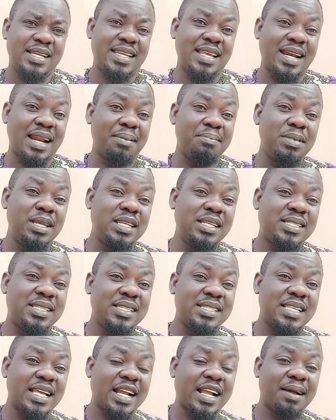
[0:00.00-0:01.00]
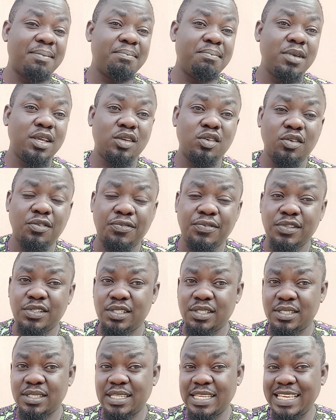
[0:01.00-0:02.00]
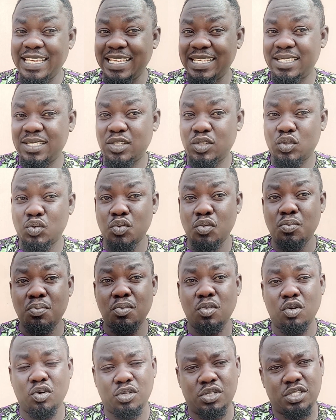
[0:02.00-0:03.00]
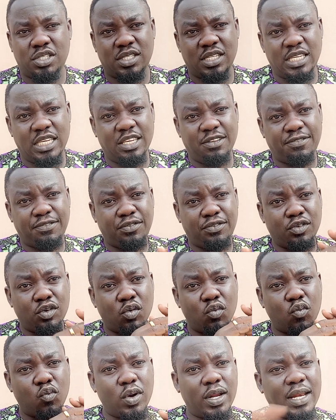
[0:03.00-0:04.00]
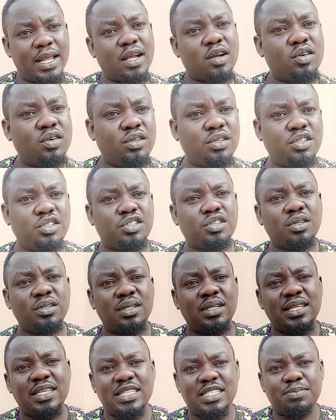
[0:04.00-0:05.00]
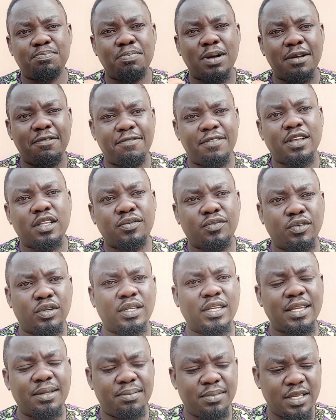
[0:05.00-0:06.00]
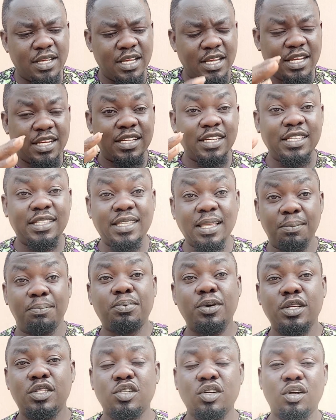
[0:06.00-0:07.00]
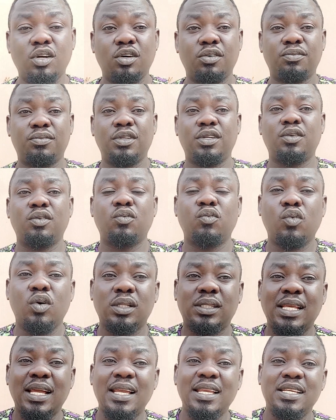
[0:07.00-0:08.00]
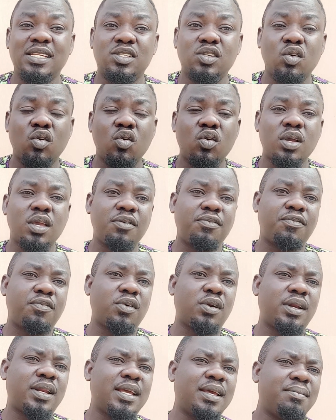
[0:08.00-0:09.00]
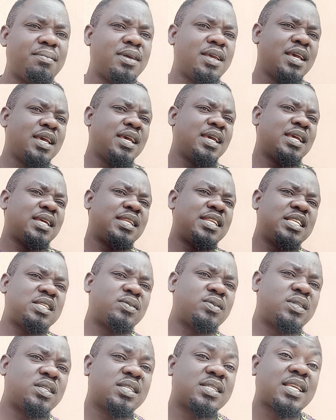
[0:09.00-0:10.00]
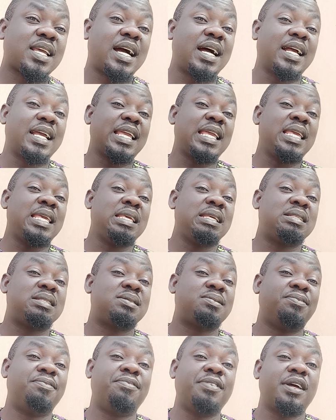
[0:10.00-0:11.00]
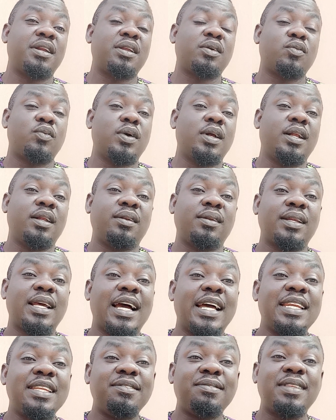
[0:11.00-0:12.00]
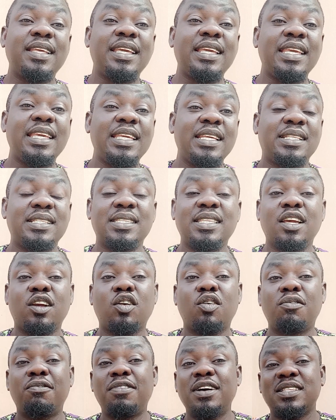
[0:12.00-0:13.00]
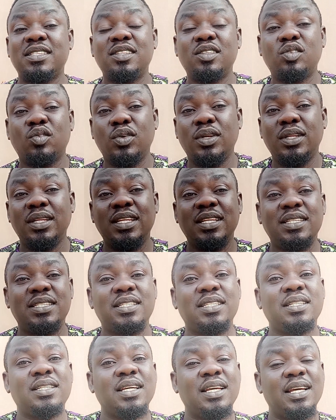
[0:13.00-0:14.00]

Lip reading: There are many things that can make your fishes eat so much. If your weather condition is perfect for them, the temperature of the water is okay for them, these fishes can eat very well. And if they eat, they convert it to energy.